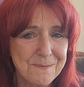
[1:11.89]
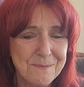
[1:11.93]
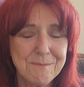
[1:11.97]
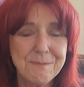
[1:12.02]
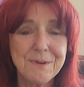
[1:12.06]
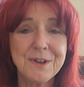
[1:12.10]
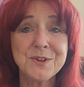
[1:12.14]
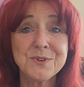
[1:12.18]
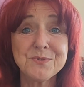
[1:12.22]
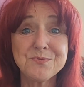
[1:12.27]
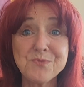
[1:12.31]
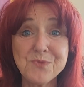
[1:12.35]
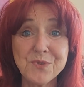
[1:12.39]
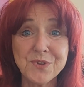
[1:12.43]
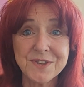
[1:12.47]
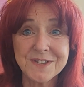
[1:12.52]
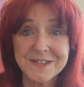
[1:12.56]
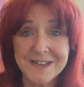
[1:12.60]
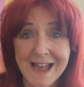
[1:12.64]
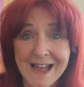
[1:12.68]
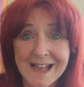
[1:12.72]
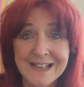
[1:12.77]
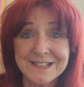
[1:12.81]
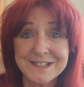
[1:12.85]
because we want
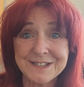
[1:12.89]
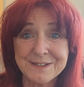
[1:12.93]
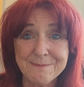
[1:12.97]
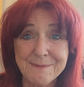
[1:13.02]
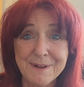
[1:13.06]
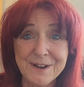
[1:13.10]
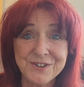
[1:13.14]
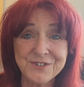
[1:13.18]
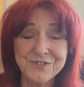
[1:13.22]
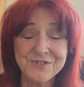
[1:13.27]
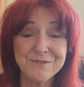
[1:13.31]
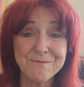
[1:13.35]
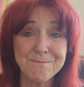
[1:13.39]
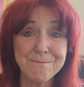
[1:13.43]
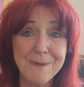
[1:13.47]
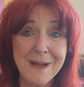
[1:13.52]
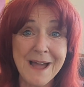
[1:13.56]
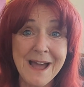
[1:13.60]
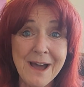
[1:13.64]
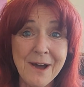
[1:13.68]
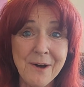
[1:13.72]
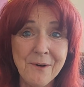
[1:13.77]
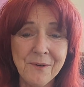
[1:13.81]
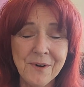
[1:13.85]
to add some extra
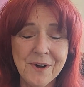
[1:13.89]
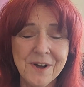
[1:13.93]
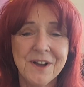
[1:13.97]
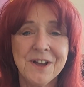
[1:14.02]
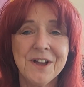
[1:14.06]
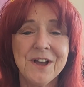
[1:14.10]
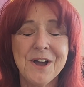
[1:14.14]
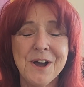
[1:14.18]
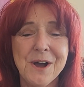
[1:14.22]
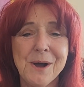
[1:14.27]
power,